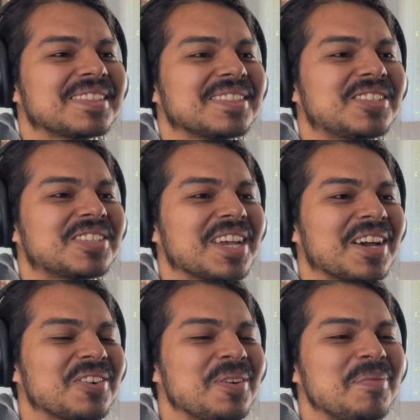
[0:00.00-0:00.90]

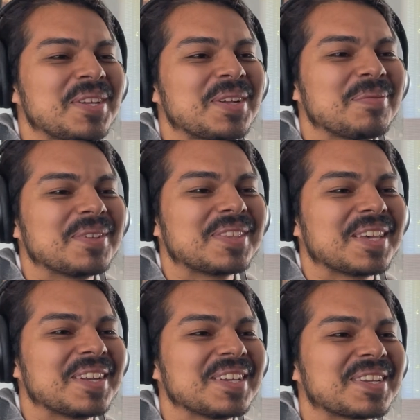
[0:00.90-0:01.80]
Shadow of being
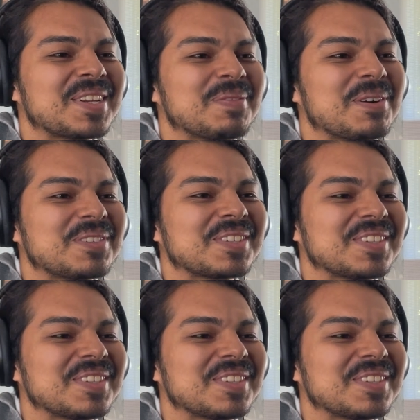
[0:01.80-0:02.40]
empathetic and emotional.